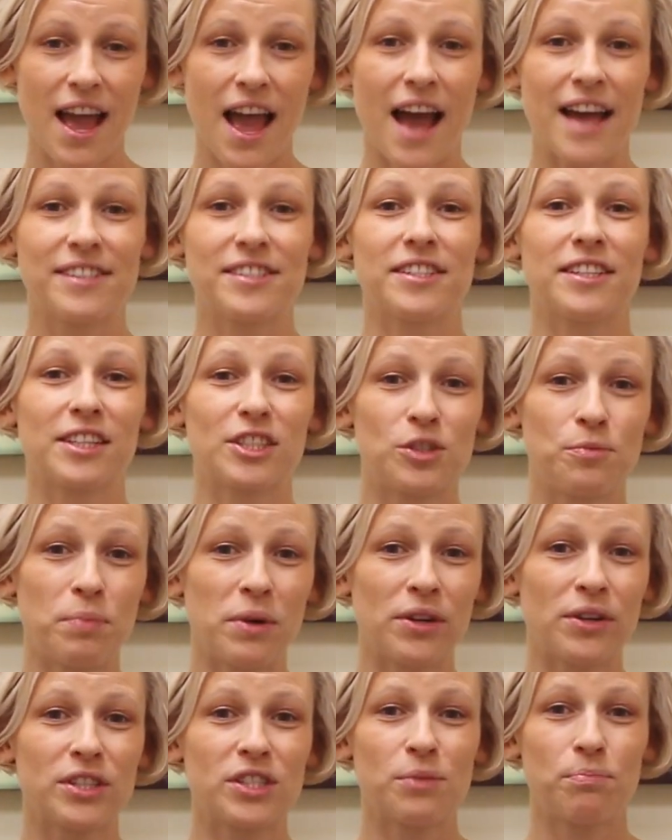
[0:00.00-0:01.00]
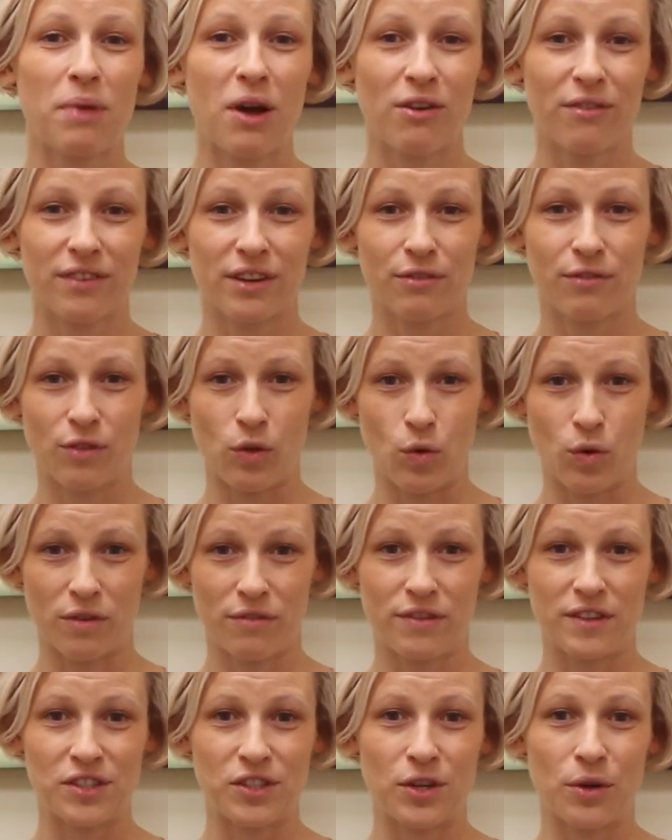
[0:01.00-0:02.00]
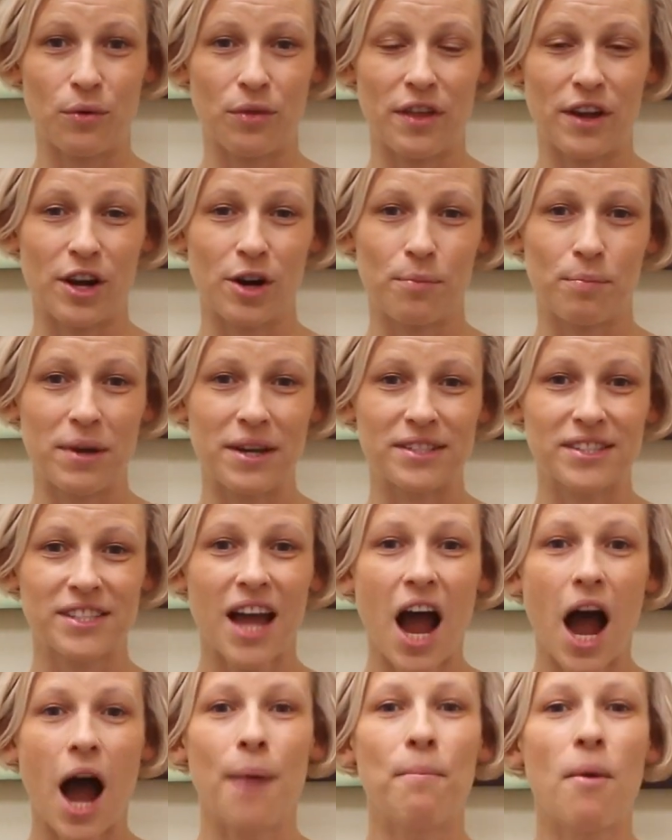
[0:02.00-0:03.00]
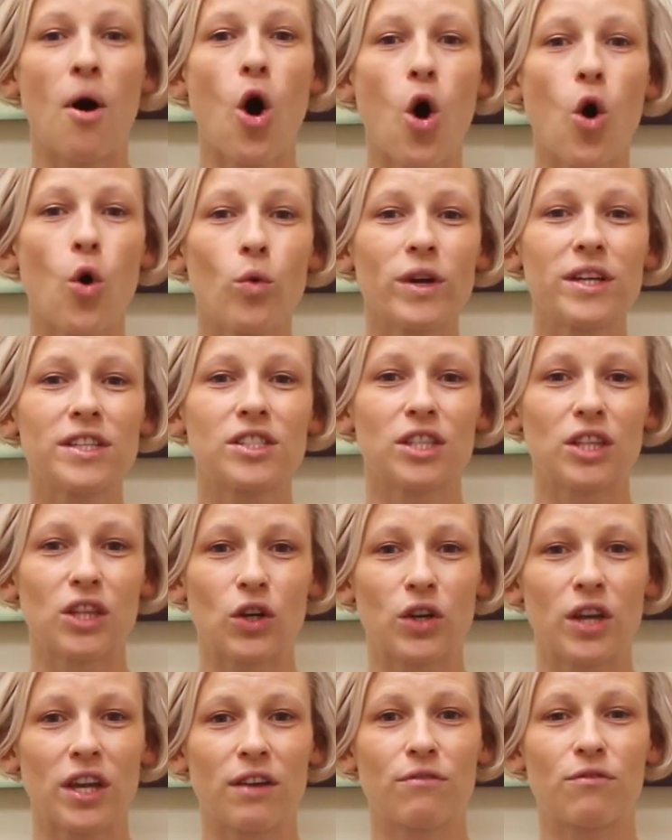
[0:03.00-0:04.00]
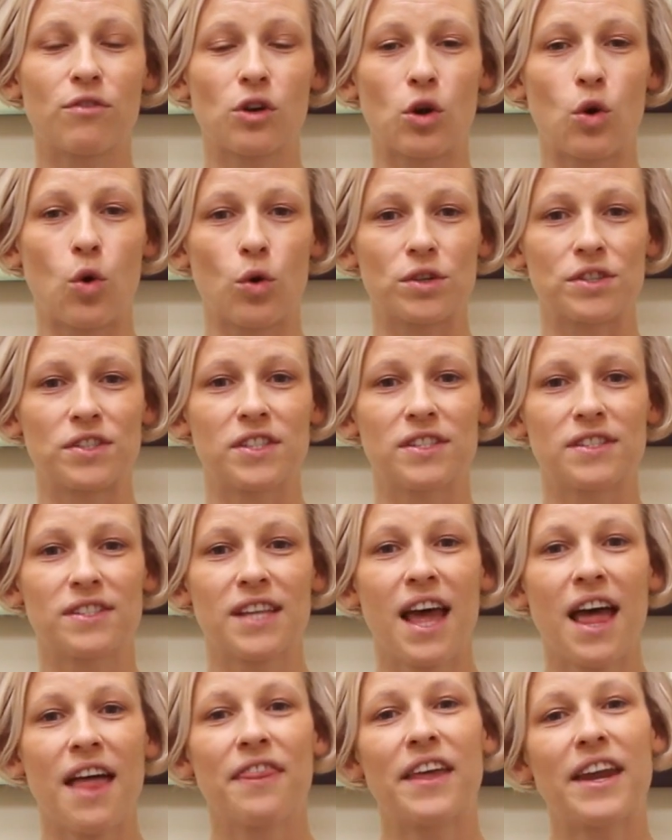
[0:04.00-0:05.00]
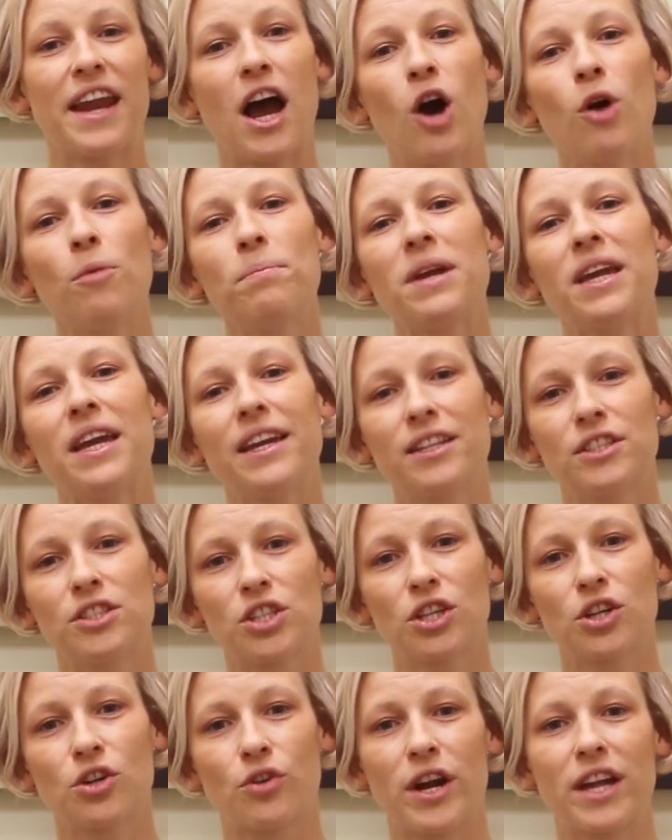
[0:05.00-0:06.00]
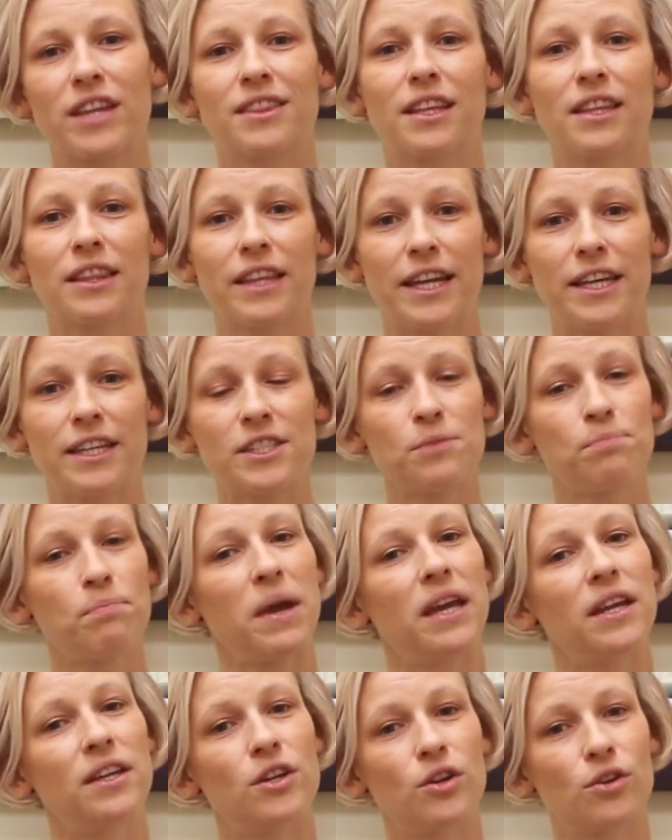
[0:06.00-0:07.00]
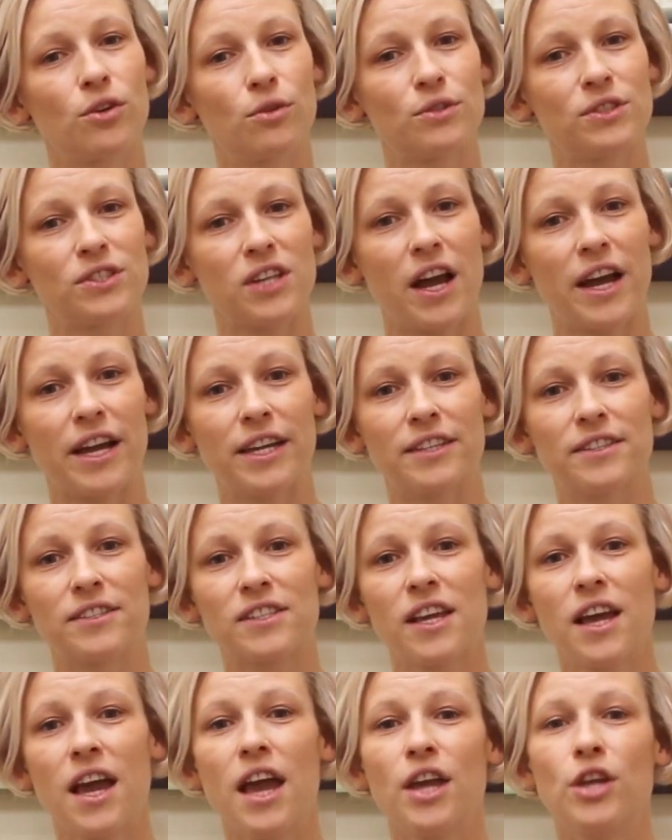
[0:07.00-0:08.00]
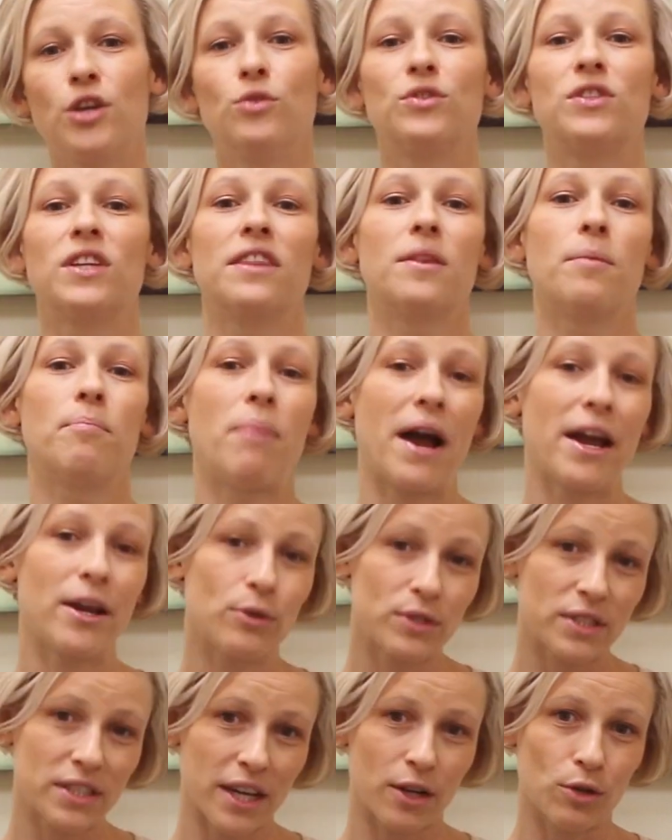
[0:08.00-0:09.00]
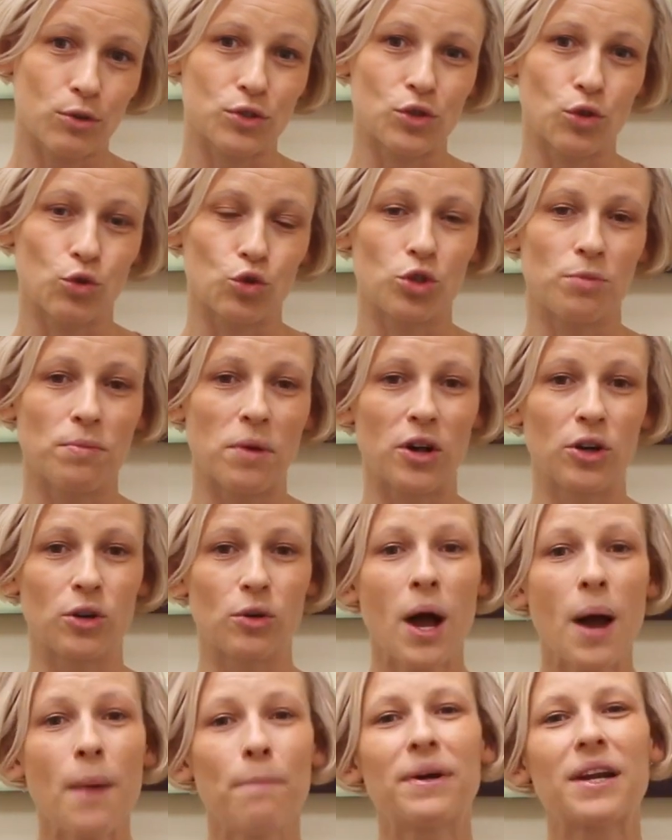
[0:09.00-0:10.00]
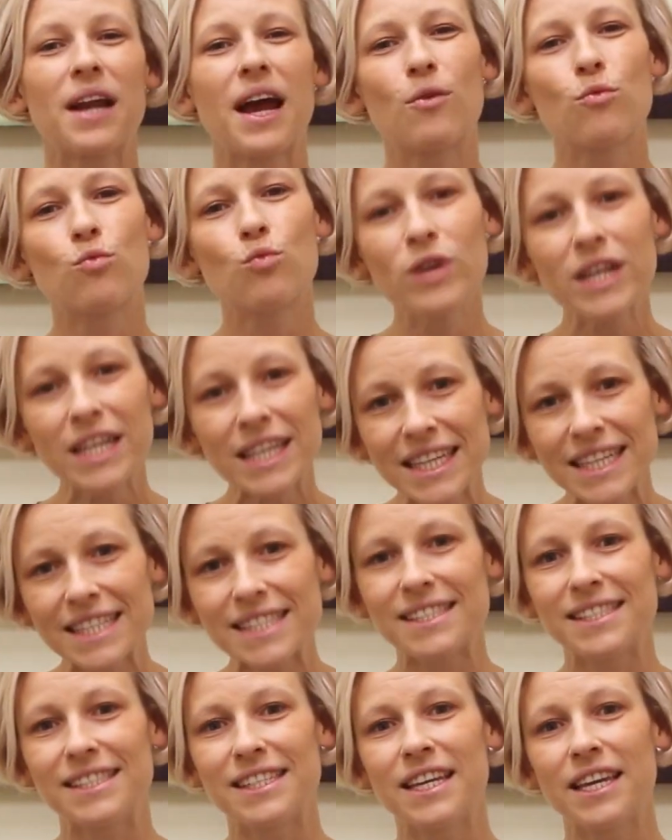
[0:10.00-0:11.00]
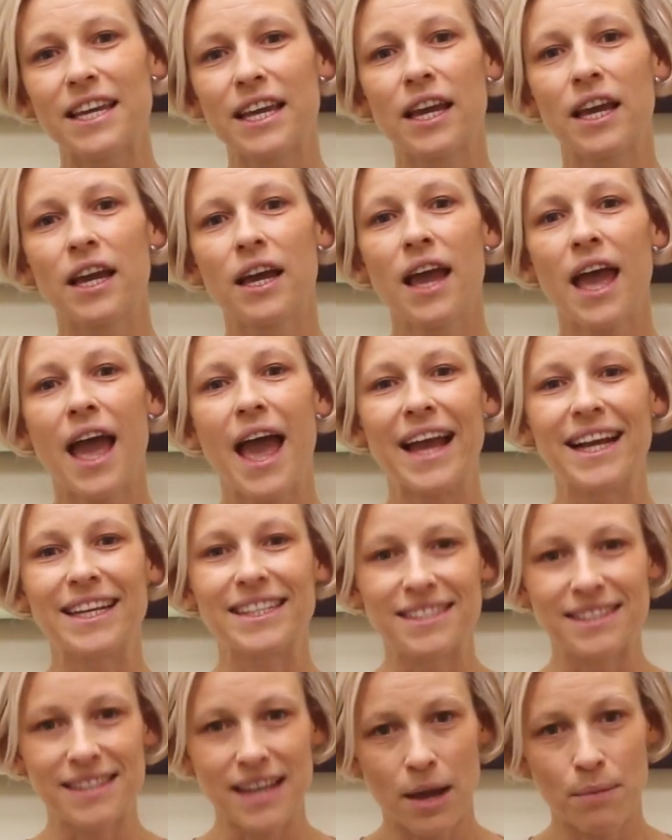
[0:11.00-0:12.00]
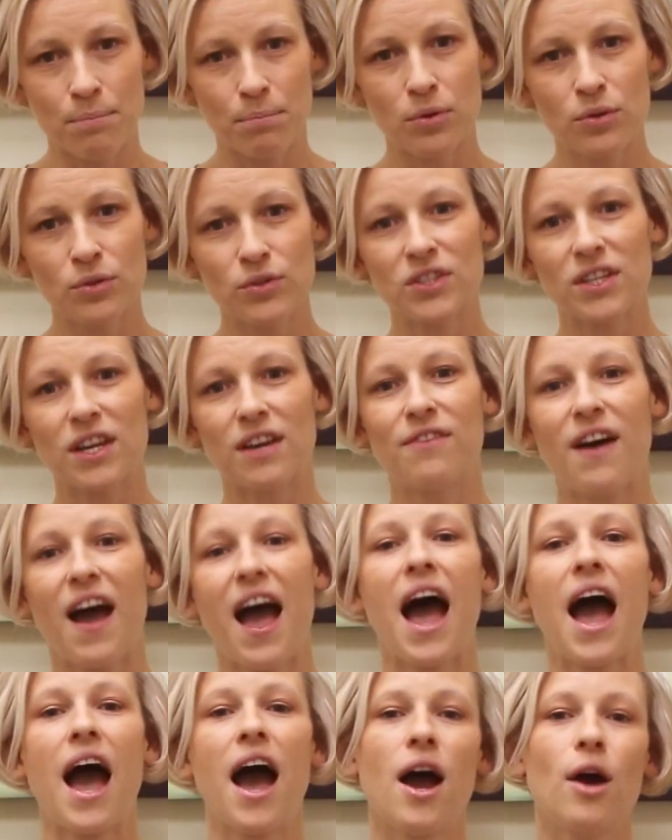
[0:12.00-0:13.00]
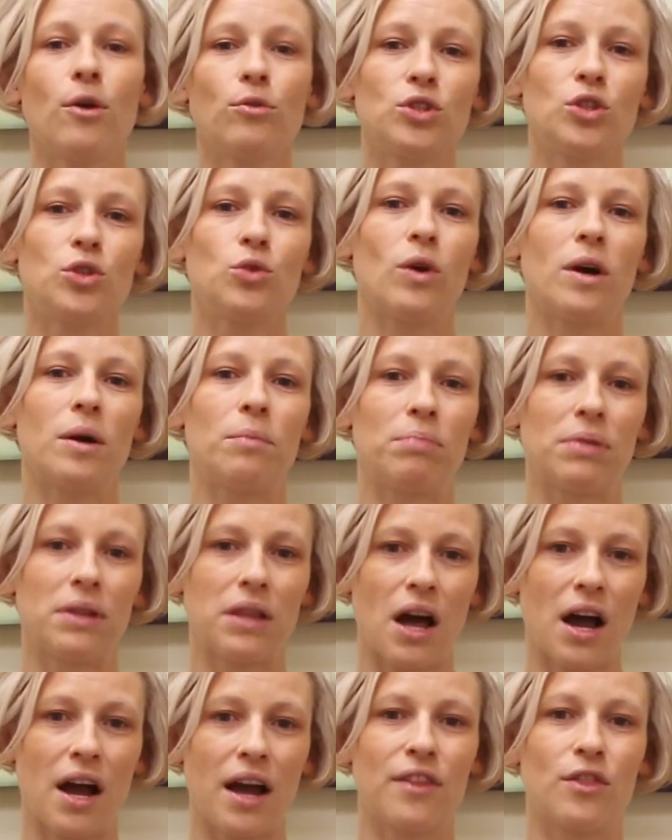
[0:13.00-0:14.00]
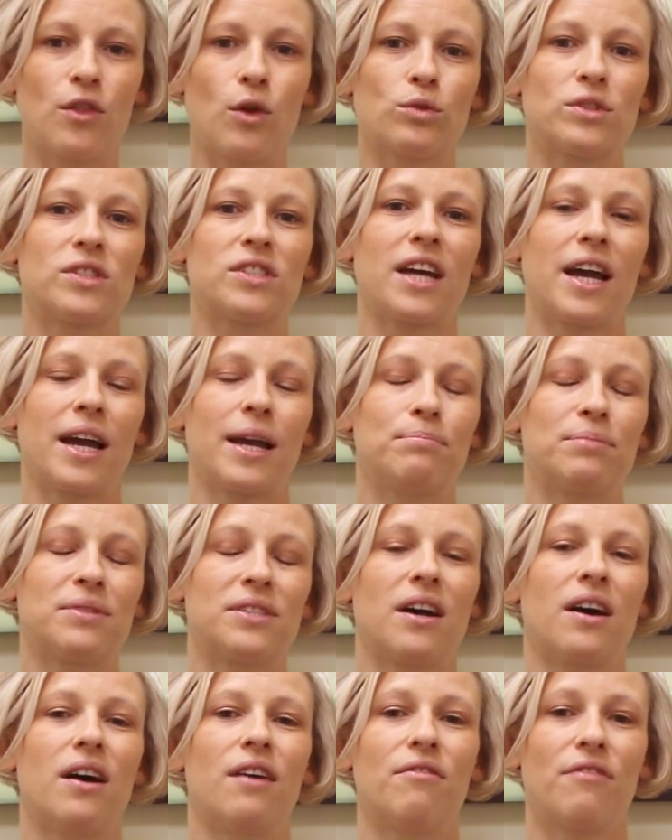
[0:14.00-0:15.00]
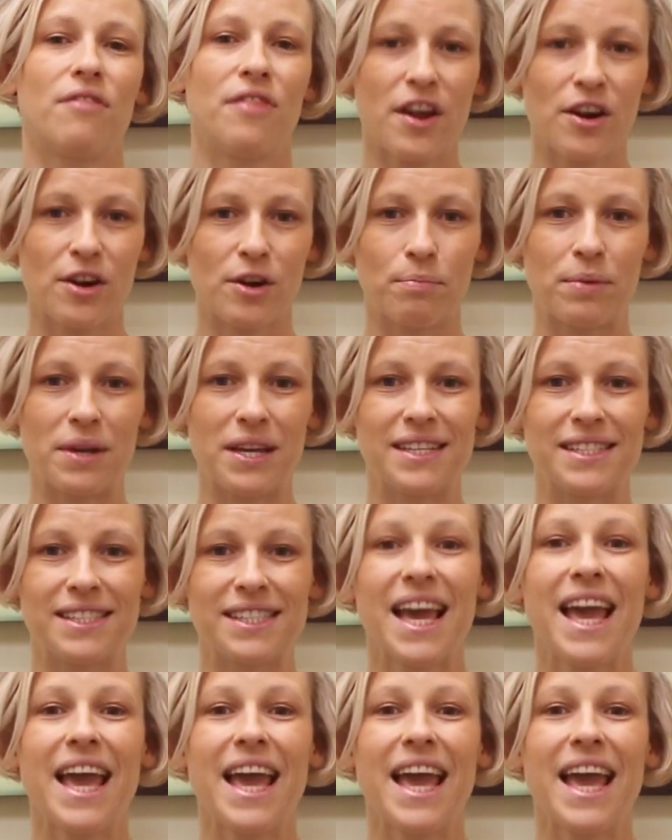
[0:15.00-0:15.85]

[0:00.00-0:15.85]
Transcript: As an experienced pelvic floor physiotherapist, I'm always looking for courses that help me integrate the latest pain neuroscience using the biopsychosocial model, but really seeing examples of how to apply those types of therapies